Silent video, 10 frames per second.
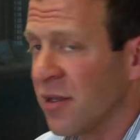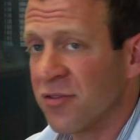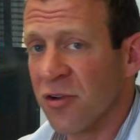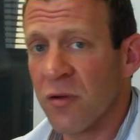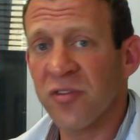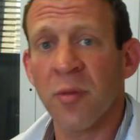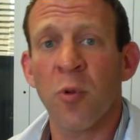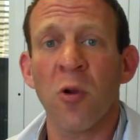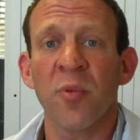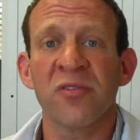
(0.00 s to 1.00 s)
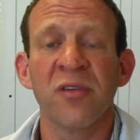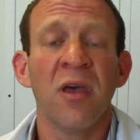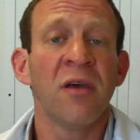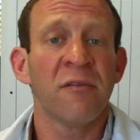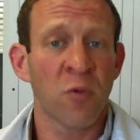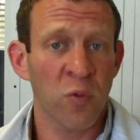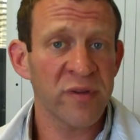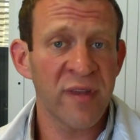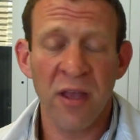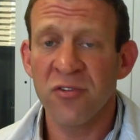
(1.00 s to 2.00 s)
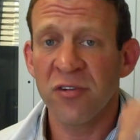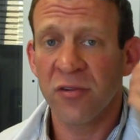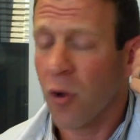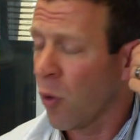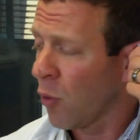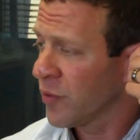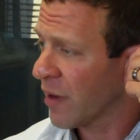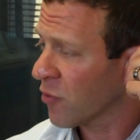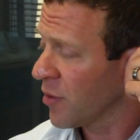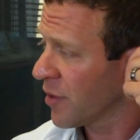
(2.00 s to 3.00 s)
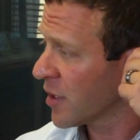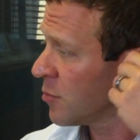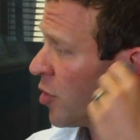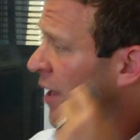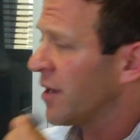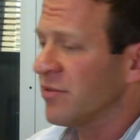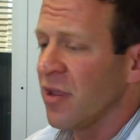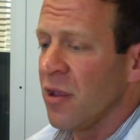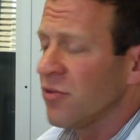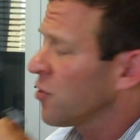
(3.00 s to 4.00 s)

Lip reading: and it serves the purpose for retention to hold everything in place.